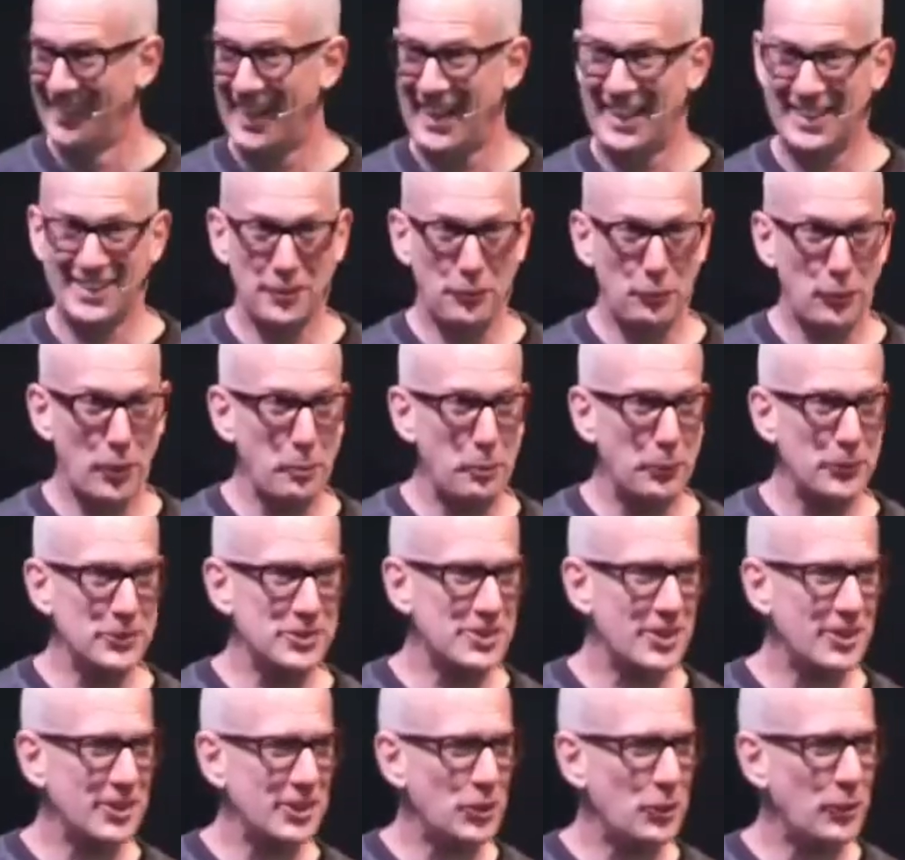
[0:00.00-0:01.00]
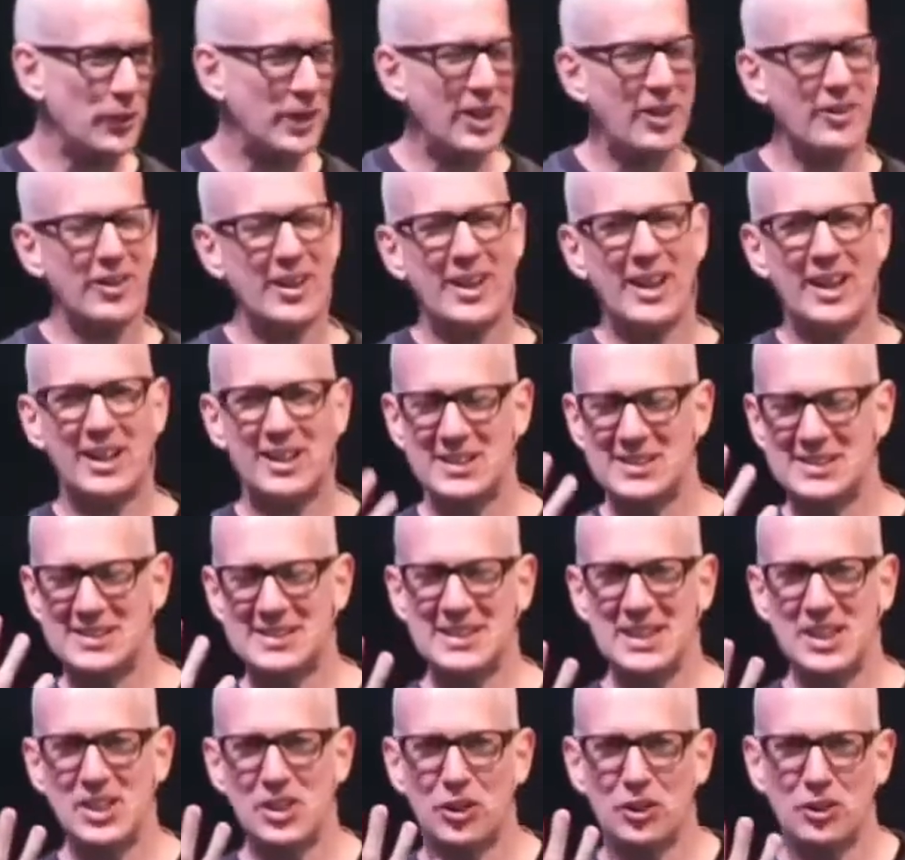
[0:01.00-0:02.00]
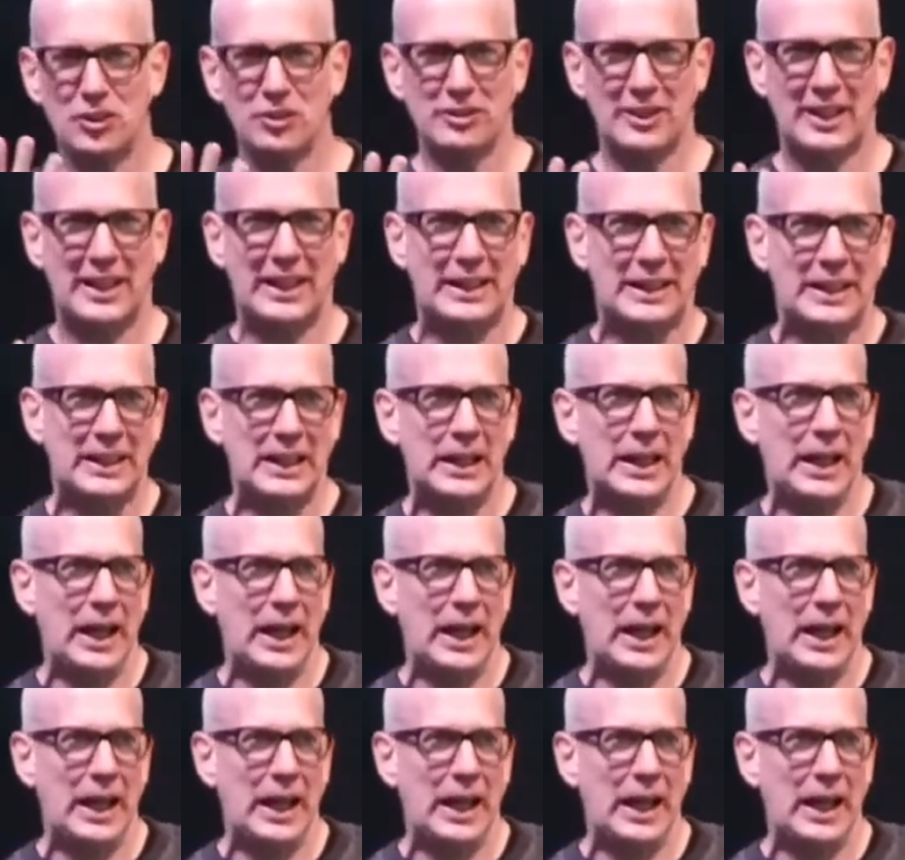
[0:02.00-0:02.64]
And the ripples started going out, and I could see her like,